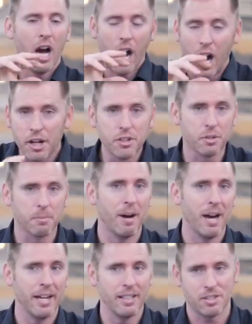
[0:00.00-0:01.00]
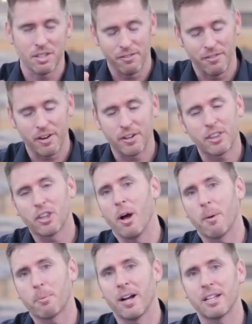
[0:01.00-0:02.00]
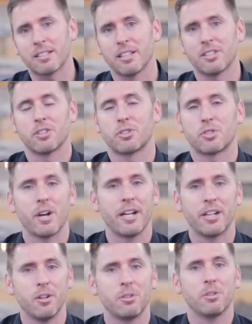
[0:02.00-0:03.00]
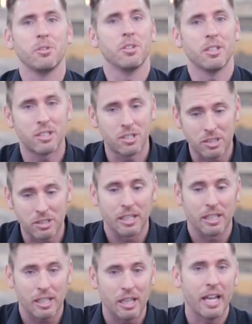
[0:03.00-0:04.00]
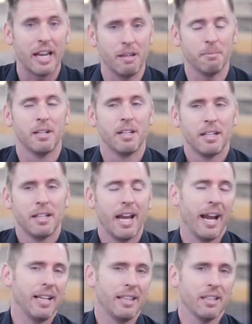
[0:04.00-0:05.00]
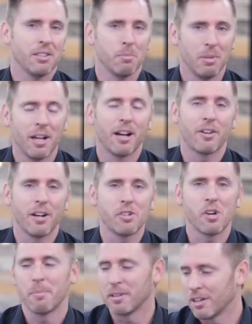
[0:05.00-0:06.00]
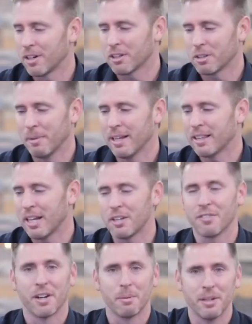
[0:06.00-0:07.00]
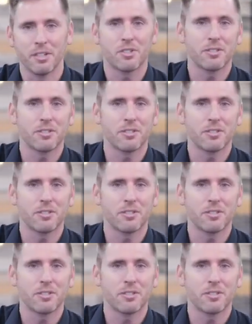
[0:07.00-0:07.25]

undermines the very thought process they're trying to go through to claim atheism. You did a great job on the article, man. Thank you very much.